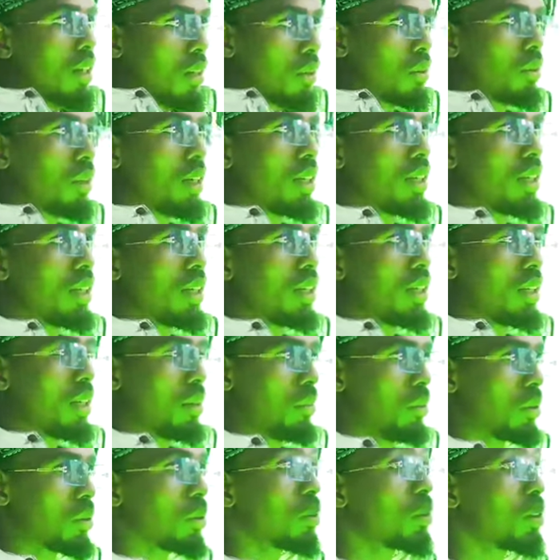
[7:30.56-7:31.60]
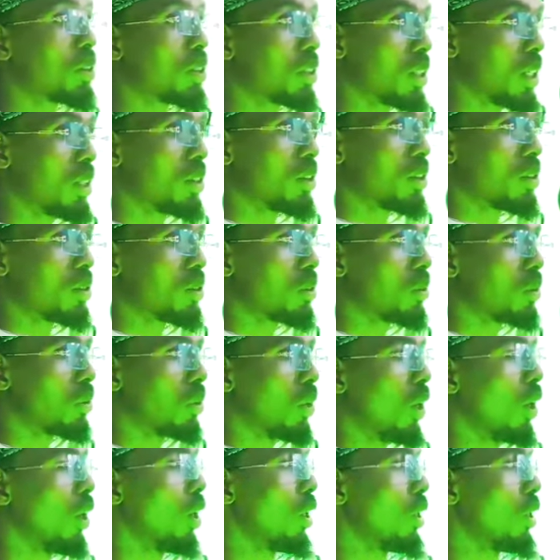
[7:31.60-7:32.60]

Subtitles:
Nakwen. So it changes you.